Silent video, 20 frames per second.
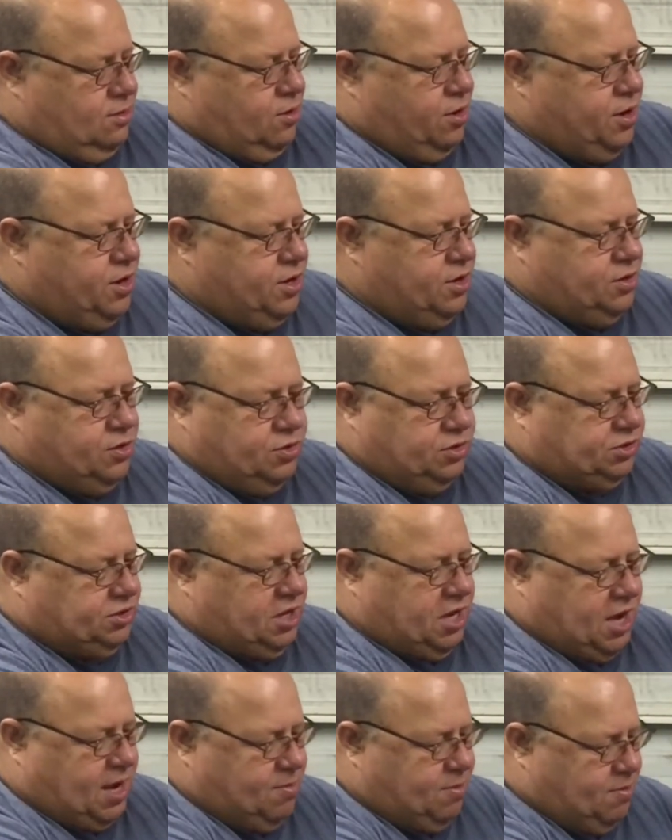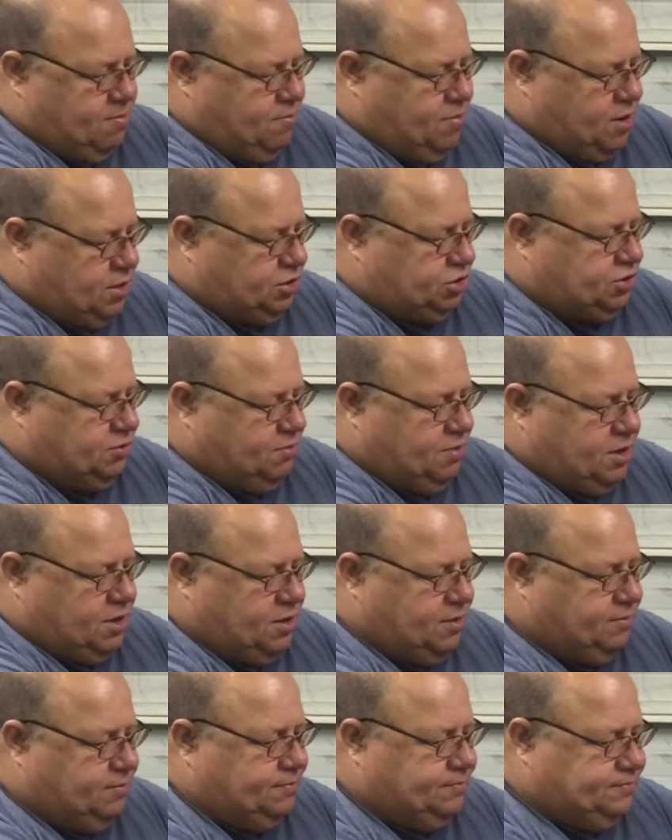All you need to do is take them and bunch them
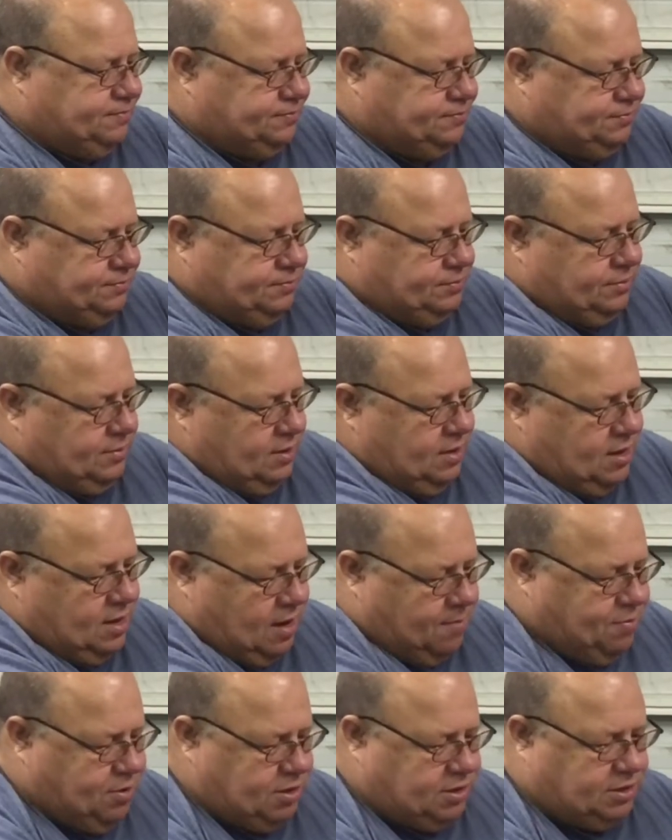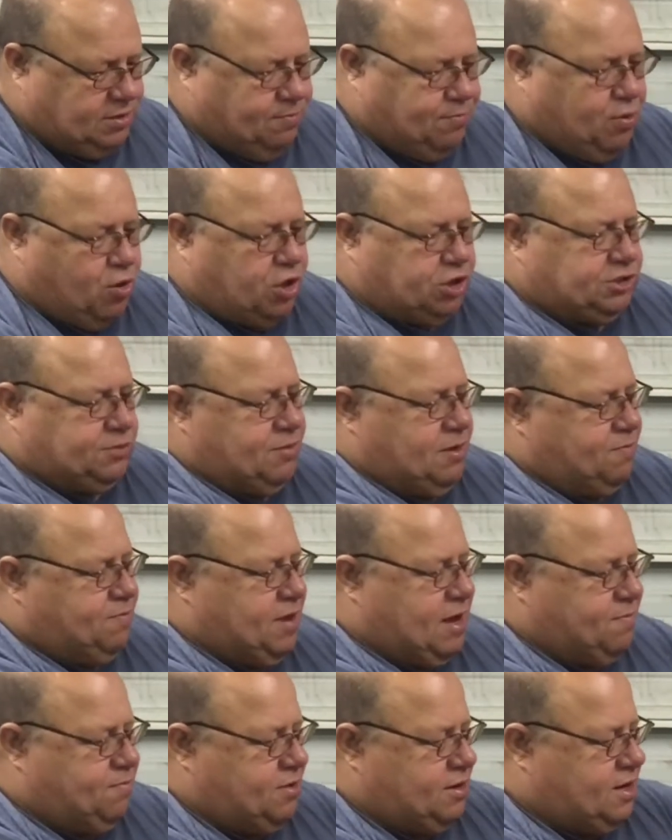up. I put some parchment
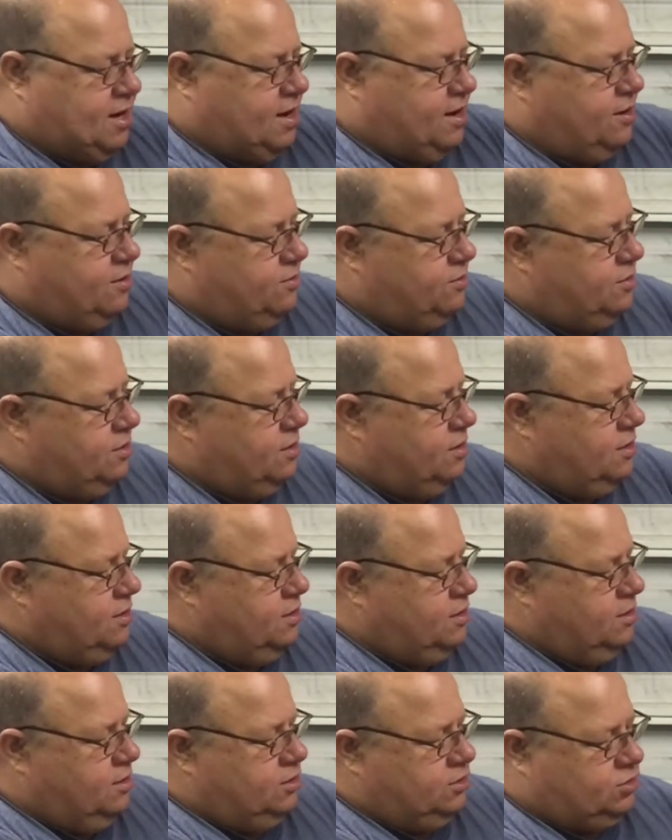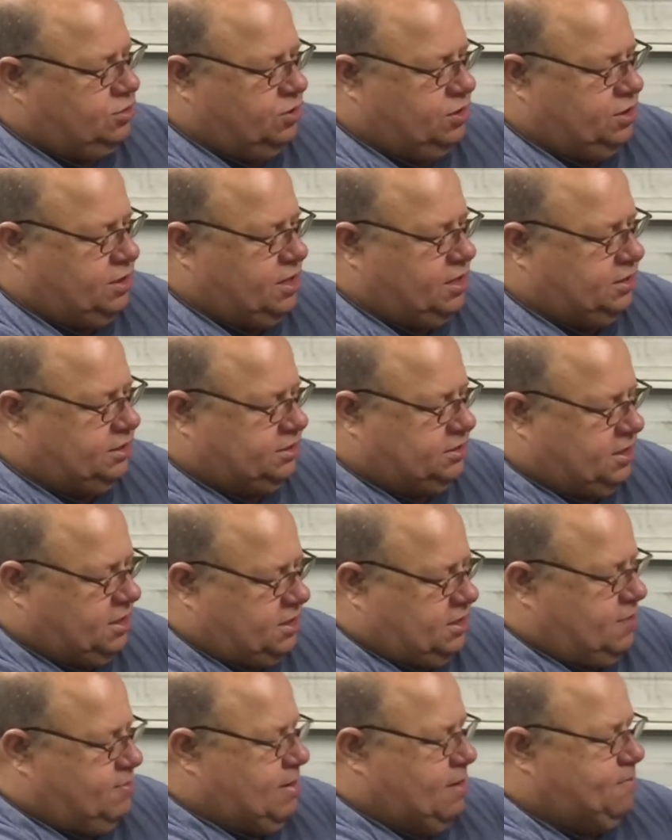paper down so it doesn't stick
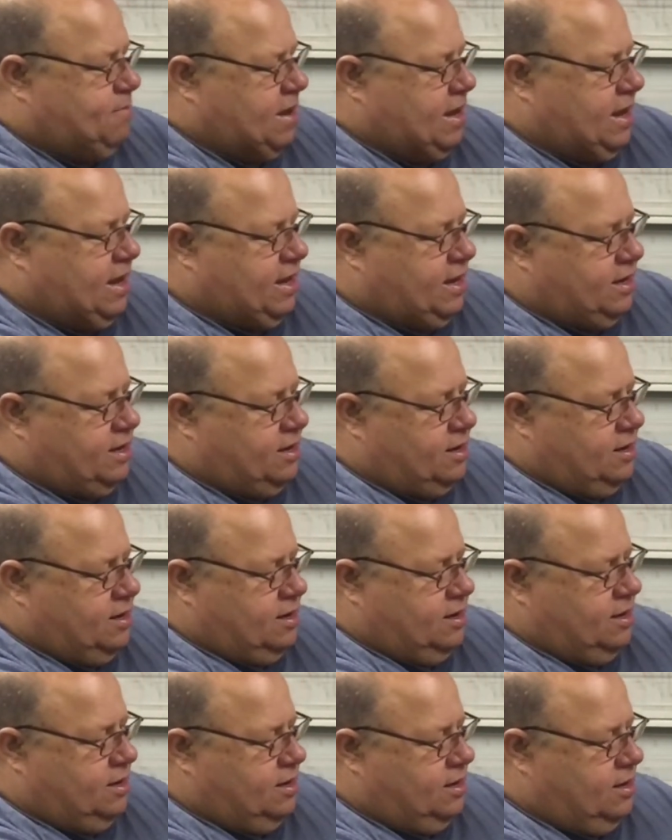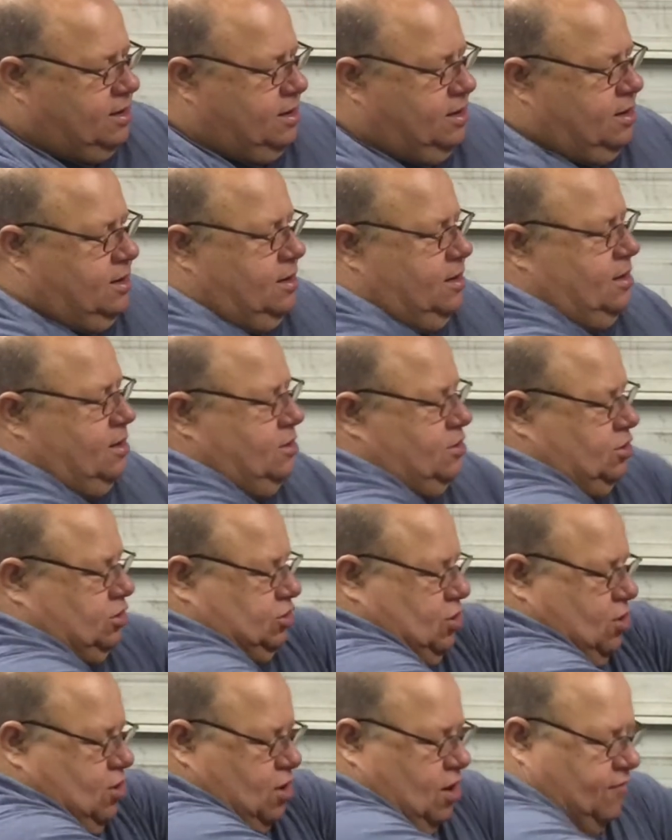to my pan. To
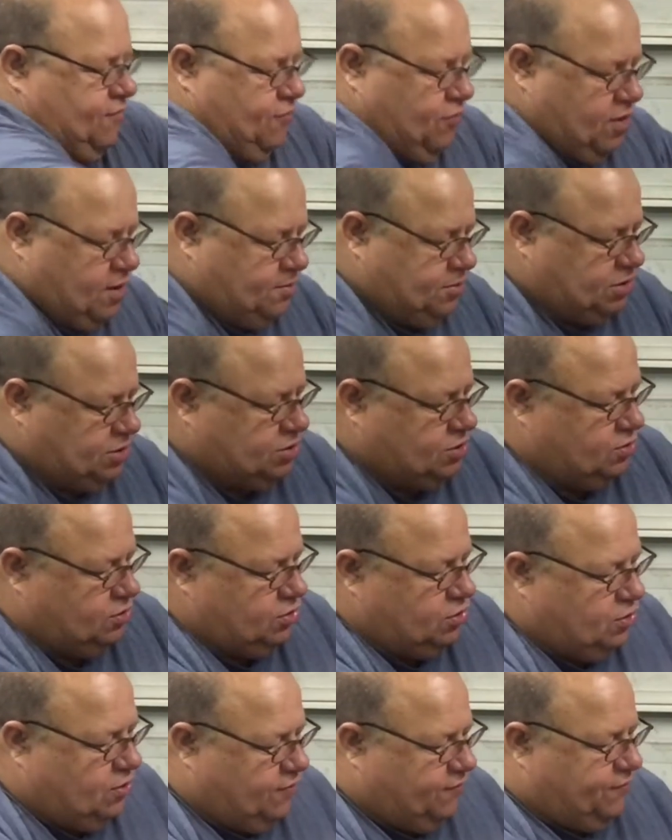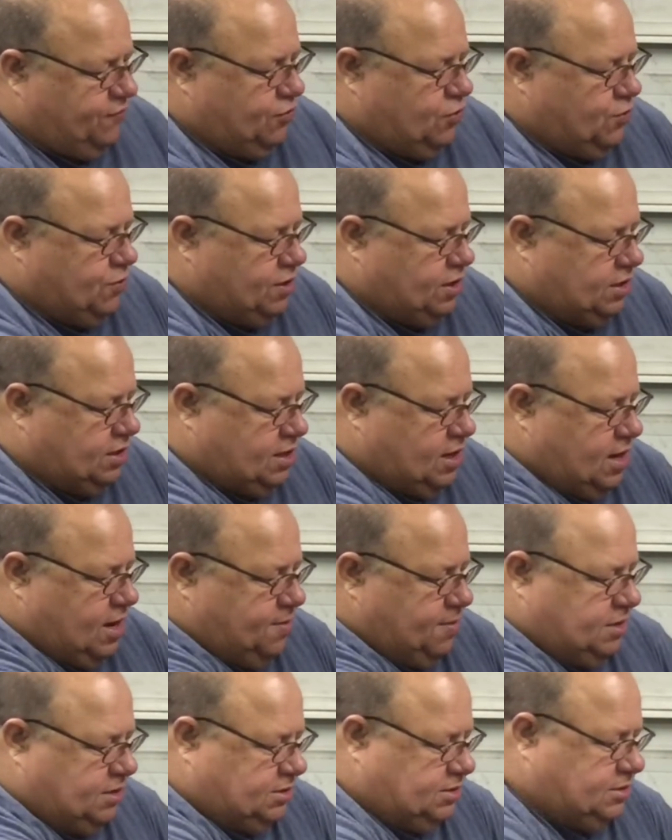start off with, I'm just going to do a few at a
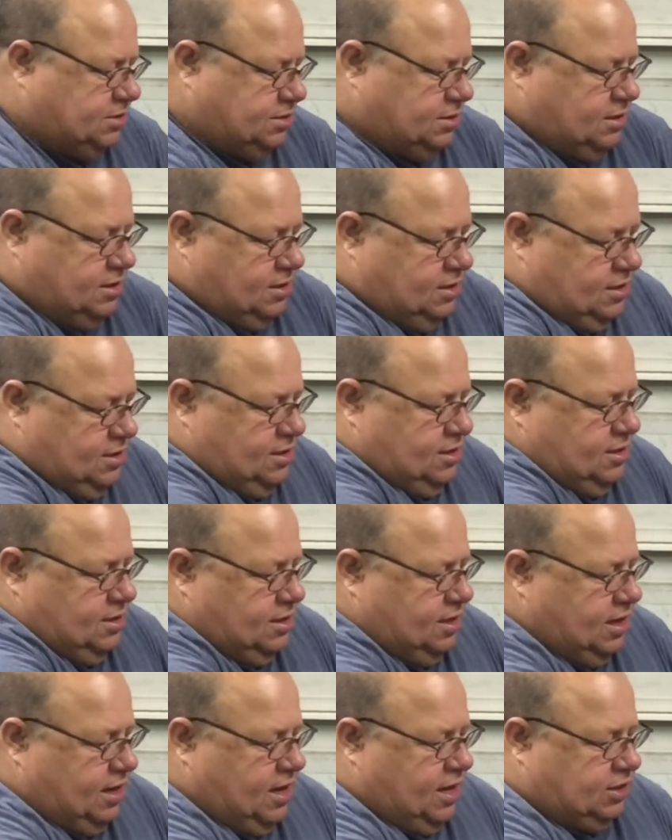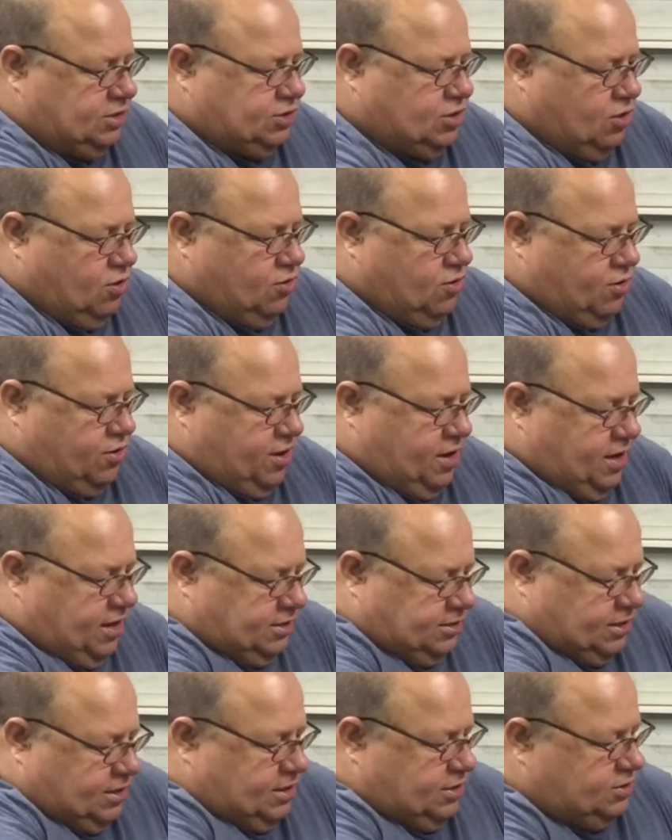time because it gets all
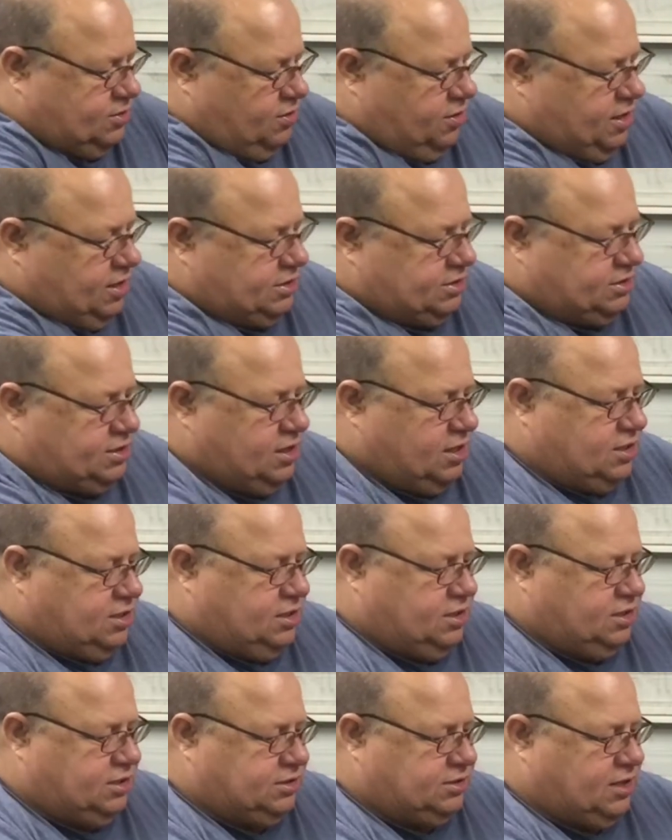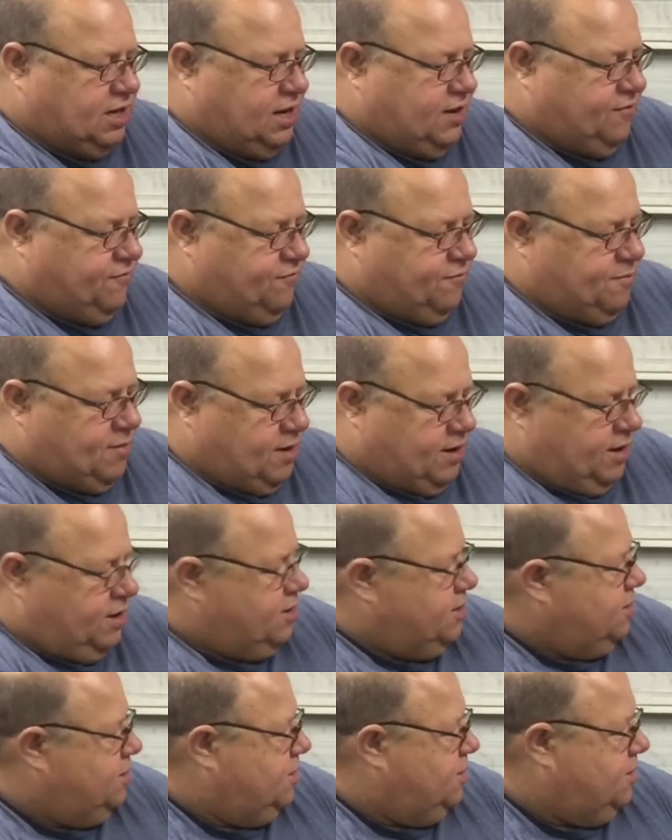crazy and it's going to get stuck to the side of my
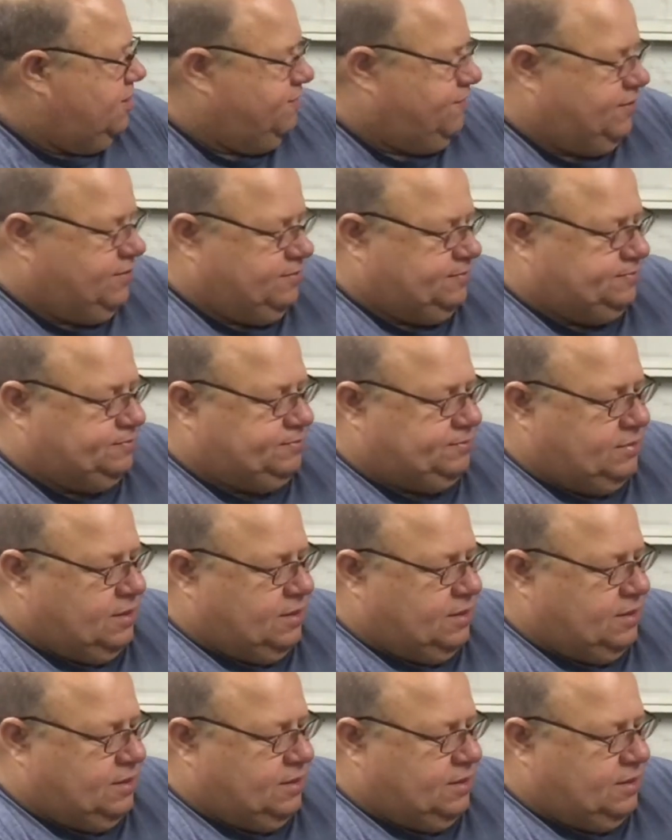oven.